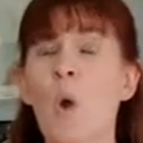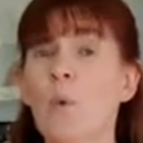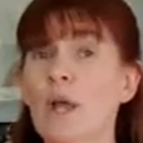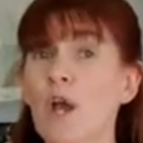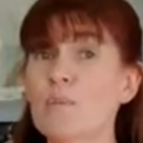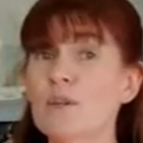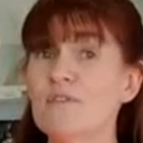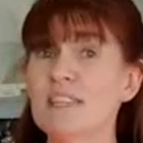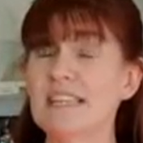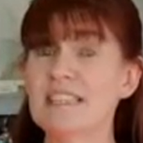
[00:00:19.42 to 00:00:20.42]
We hope you
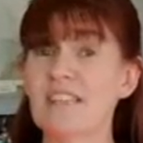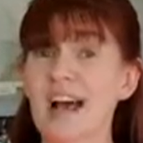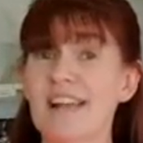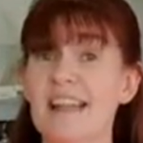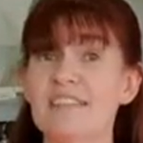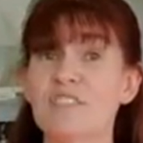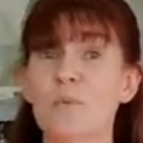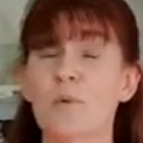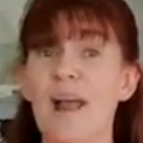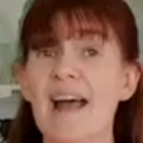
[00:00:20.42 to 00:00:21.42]
feel excited as you
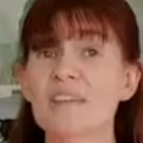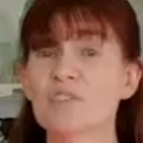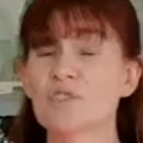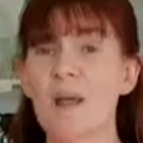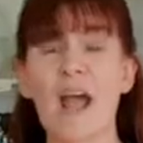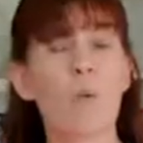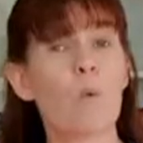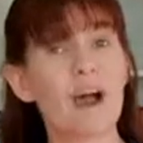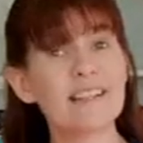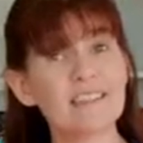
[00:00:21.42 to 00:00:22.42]
browse through our
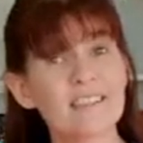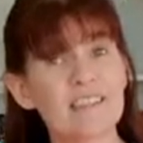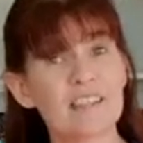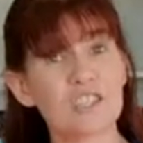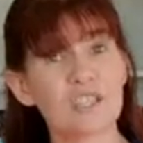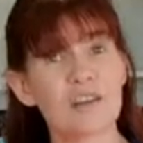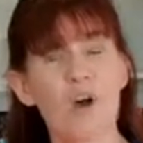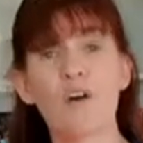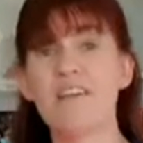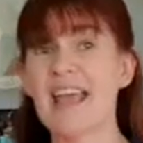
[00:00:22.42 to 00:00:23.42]
wide selection of